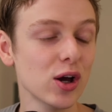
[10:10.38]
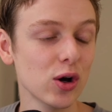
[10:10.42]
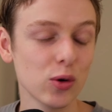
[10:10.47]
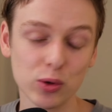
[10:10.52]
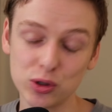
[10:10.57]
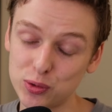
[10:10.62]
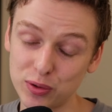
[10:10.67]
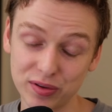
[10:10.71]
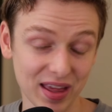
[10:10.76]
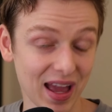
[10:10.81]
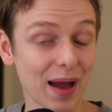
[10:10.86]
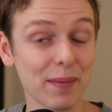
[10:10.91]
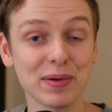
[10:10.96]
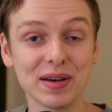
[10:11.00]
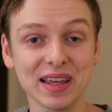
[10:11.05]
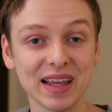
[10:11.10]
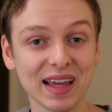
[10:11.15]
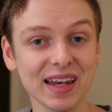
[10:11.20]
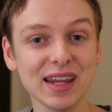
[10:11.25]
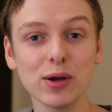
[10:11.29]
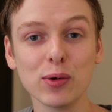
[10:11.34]
which was
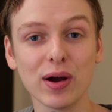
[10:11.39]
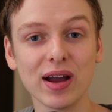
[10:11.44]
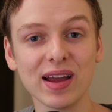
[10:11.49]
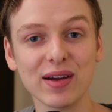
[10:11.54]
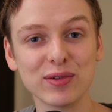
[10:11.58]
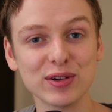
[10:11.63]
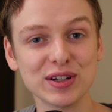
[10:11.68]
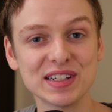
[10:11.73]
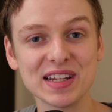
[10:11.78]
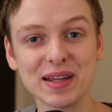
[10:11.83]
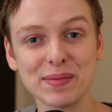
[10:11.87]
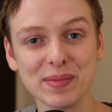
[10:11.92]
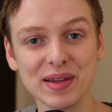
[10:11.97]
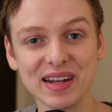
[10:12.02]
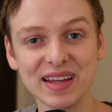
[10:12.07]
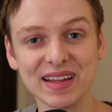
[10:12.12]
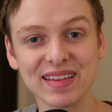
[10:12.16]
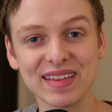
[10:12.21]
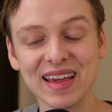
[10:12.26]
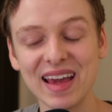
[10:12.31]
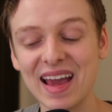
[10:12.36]
happening anyway every 10
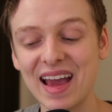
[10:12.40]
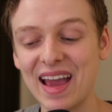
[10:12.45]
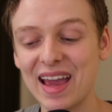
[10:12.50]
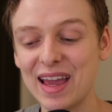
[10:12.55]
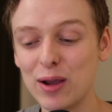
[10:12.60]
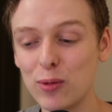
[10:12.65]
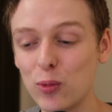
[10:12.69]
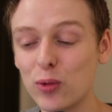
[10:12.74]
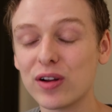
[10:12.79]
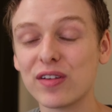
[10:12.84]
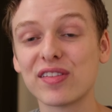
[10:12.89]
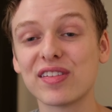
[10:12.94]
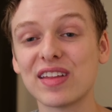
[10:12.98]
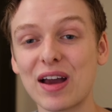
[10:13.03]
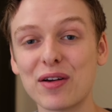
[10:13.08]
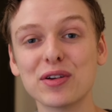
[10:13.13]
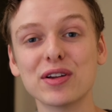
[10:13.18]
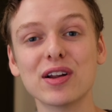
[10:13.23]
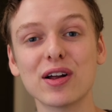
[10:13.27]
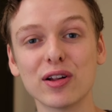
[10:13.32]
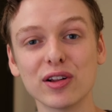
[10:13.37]
minutes, it would have
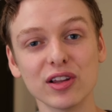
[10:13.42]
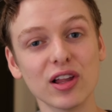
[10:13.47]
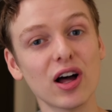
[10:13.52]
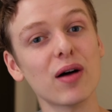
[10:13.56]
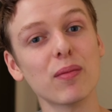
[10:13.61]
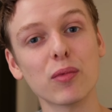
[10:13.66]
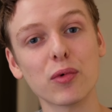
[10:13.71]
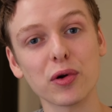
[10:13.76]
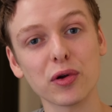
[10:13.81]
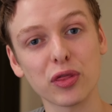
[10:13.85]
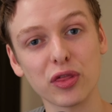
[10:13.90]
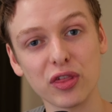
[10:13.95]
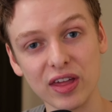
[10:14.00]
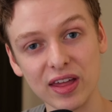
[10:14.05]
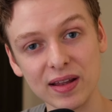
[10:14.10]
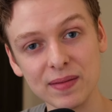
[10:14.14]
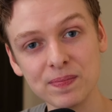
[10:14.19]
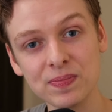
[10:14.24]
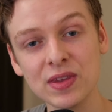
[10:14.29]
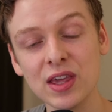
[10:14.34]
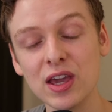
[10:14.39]
sounded a lot more
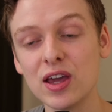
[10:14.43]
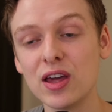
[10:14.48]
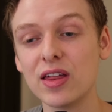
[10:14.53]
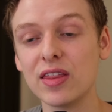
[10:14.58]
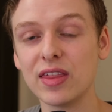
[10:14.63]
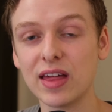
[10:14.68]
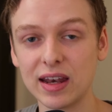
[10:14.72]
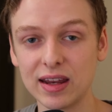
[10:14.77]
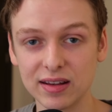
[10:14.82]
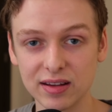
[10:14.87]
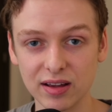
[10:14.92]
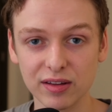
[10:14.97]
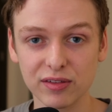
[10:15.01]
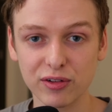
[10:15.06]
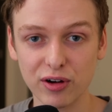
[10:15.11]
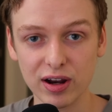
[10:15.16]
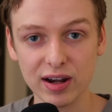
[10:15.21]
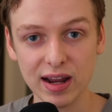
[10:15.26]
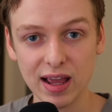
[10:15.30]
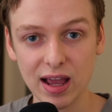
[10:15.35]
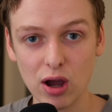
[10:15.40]
thin than it does
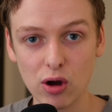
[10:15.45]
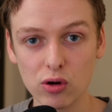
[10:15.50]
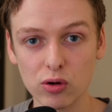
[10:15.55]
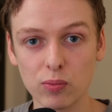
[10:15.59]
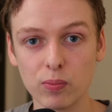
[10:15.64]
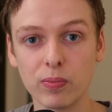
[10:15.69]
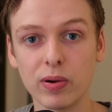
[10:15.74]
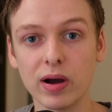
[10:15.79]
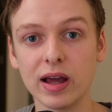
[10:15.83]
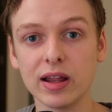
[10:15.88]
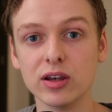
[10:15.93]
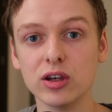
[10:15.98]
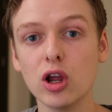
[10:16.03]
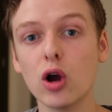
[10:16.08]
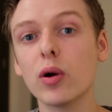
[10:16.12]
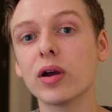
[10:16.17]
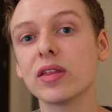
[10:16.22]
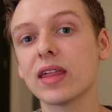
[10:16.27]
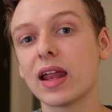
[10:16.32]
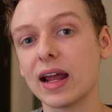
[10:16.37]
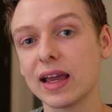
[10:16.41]
right now. But
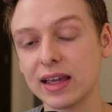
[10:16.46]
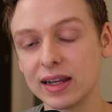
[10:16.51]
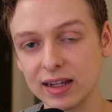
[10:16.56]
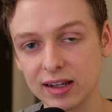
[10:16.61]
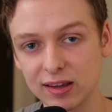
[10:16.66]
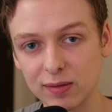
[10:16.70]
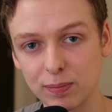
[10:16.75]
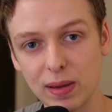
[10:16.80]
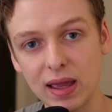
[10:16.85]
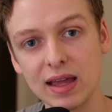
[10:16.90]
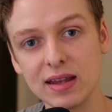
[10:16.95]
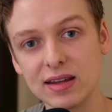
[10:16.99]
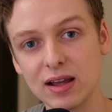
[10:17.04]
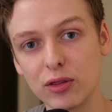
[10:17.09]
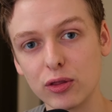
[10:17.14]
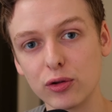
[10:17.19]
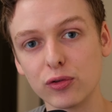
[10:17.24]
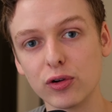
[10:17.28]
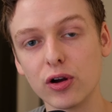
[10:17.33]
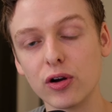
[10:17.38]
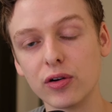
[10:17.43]
knowing that I can expand down the
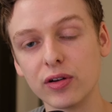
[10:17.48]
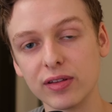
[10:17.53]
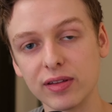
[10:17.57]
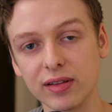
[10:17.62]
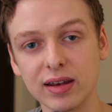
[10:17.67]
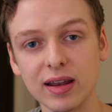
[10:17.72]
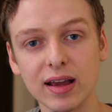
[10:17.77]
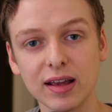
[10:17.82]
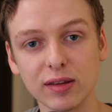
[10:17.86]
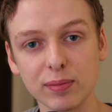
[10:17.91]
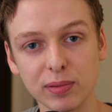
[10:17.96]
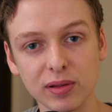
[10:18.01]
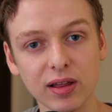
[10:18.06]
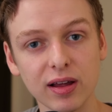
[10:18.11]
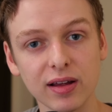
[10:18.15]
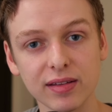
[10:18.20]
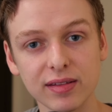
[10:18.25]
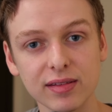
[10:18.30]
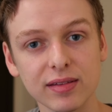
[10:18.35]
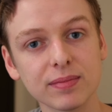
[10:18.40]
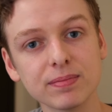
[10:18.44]
road is a nice
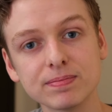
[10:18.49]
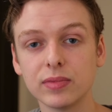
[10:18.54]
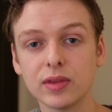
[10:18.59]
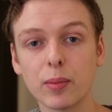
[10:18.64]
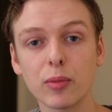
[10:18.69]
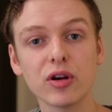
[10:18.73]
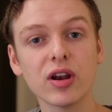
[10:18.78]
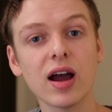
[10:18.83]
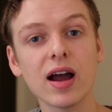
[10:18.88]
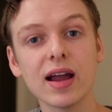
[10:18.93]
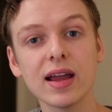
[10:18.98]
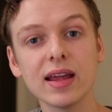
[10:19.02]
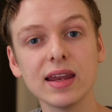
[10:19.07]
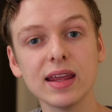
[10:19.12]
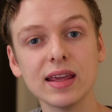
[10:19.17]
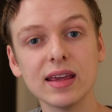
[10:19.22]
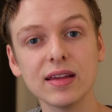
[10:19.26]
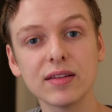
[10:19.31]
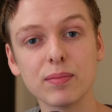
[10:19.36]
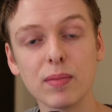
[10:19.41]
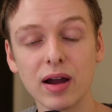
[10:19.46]
plus. Number 9
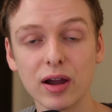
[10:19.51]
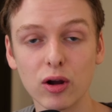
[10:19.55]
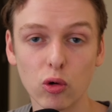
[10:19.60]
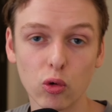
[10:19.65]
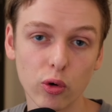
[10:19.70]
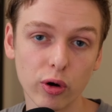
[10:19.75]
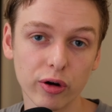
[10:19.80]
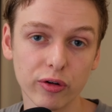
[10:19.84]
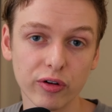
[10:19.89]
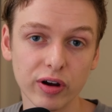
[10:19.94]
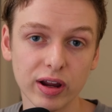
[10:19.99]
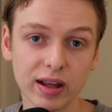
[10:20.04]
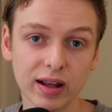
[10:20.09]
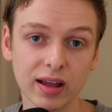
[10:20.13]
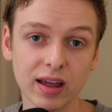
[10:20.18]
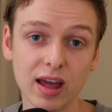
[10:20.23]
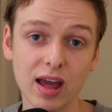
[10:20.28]
is my Oura Ring.